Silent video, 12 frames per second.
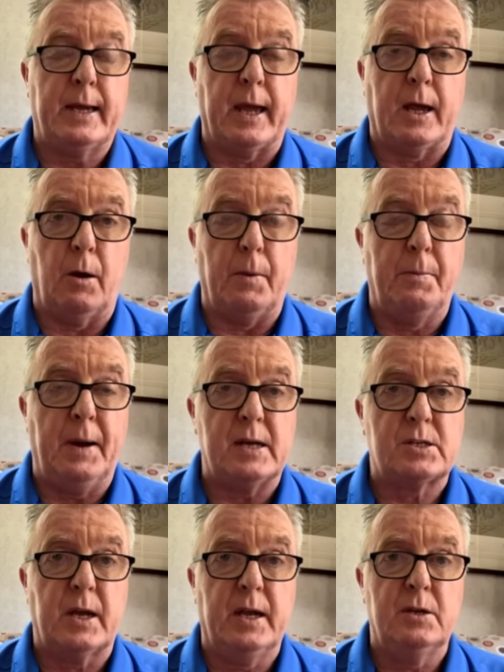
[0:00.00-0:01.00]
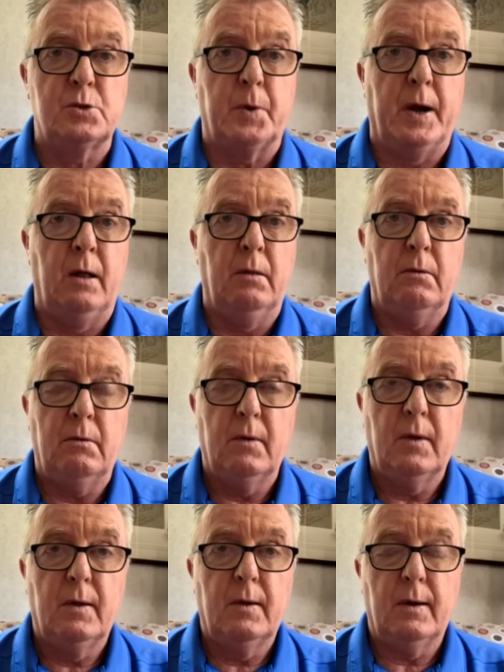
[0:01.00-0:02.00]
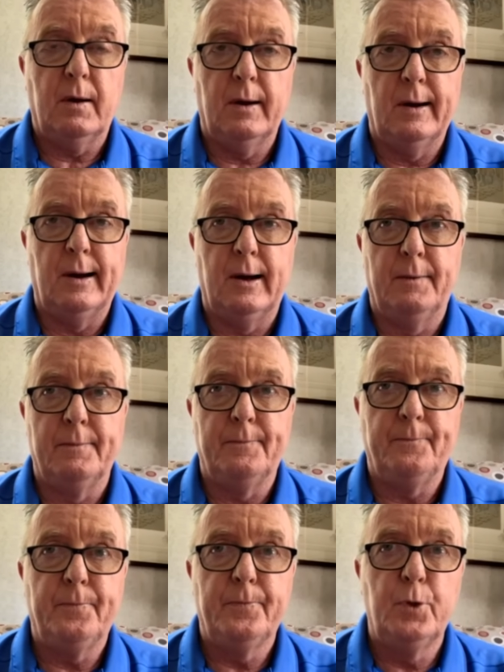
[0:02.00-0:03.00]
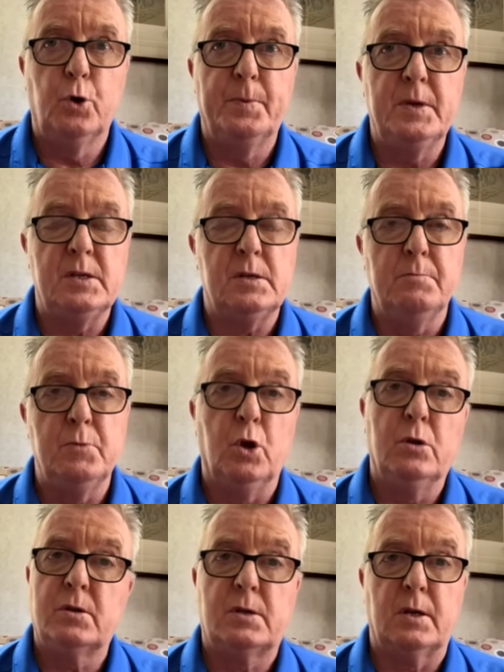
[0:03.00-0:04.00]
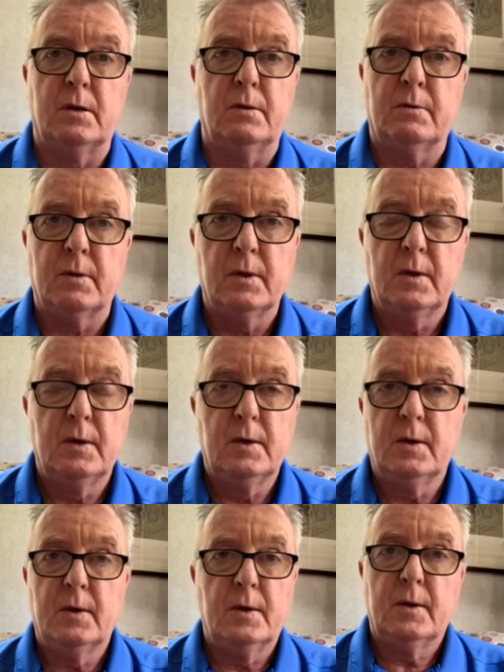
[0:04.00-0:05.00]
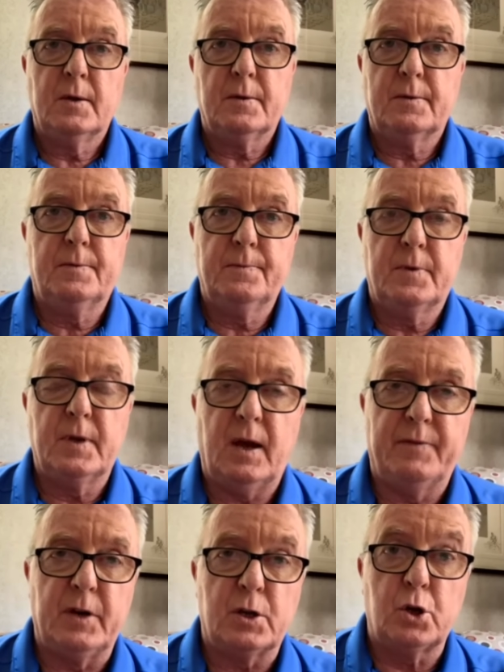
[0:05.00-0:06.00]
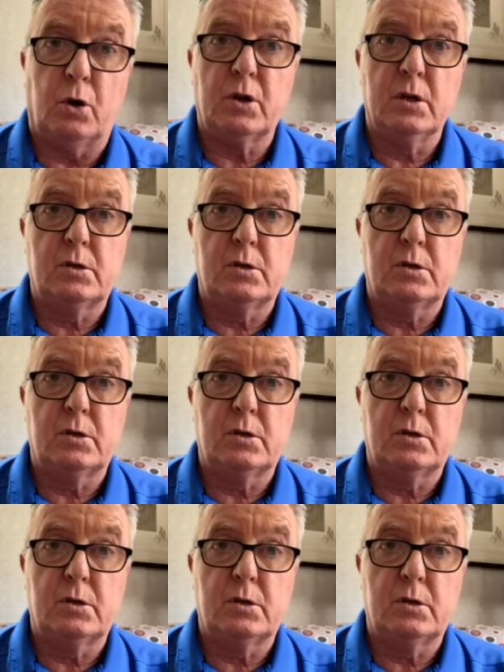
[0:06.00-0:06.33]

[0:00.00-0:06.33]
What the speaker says: a kick up the backside as well. Nobody's immune to having a talking